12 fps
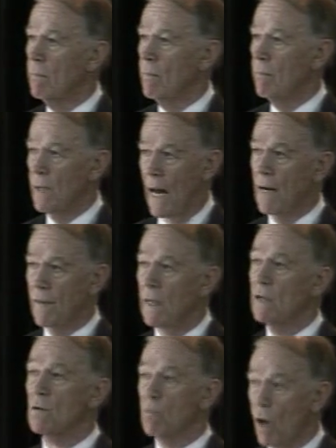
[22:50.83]
But I think
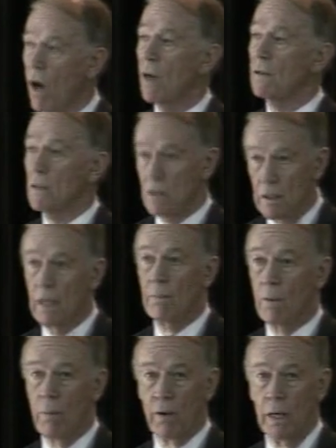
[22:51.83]
it's wrong to sleep
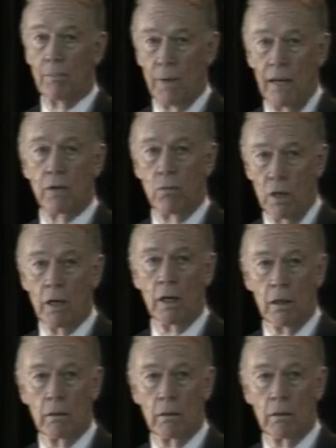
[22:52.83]
while we're getting paid to work.